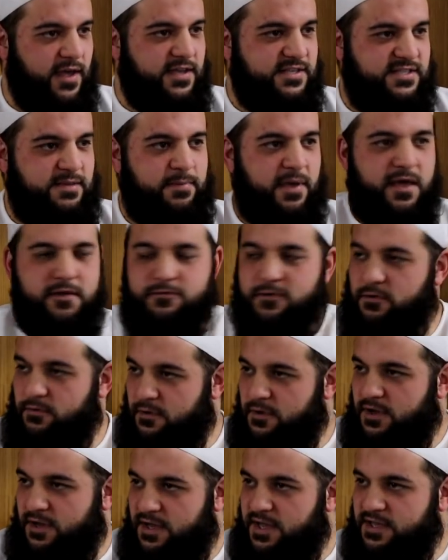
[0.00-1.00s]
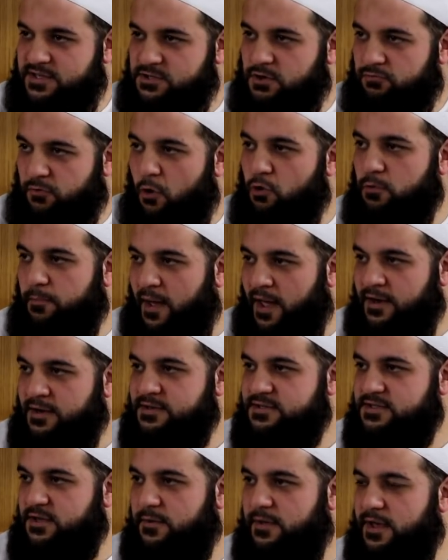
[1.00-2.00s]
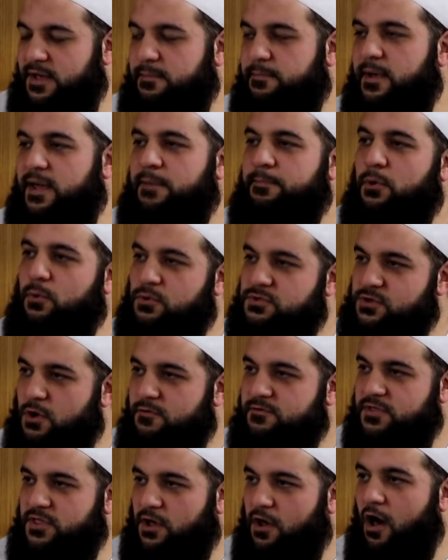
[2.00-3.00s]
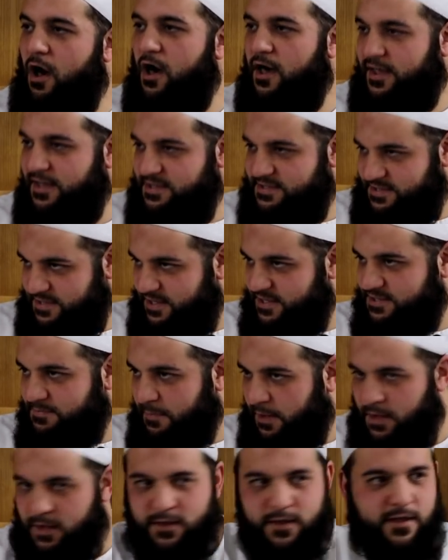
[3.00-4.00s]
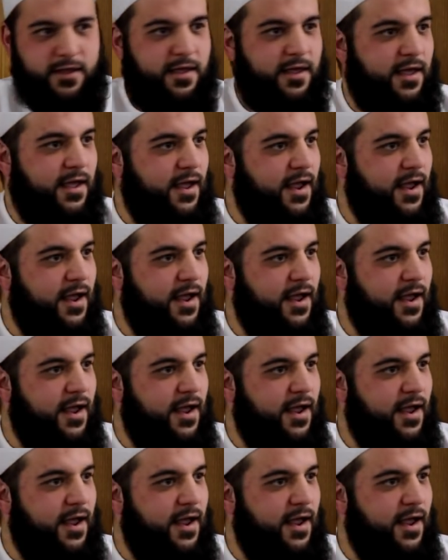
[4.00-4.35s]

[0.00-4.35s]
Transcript: He's a bit of a, he's a roadman, so he, he pulls over the car, he sees me,